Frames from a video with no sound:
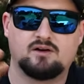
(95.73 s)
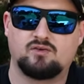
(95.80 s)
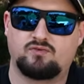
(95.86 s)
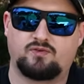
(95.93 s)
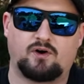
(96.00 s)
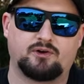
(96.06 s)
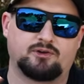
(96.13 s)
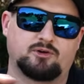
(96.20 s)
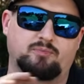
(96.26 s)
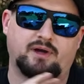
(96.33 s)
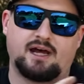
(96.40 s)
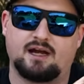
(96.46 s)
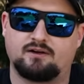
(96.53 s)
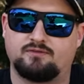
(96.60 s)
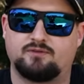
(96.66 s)
farther
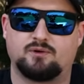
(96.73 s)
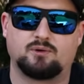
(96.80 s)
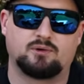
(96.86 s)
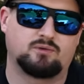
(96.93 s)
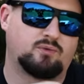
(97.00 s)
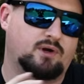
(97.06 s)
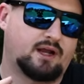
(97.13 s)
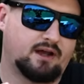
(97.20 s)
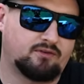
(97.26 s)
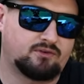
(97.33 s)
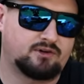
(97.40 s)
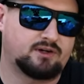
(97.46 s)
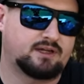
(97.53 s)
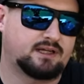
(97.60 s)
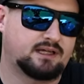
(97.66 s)
back, forward,
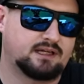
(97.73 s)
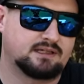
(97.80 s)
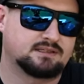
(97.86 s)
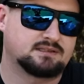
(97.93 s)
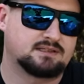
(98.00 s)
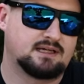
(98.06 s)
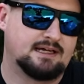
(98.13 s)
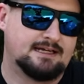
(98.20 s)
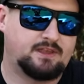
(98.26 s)
whatever it is.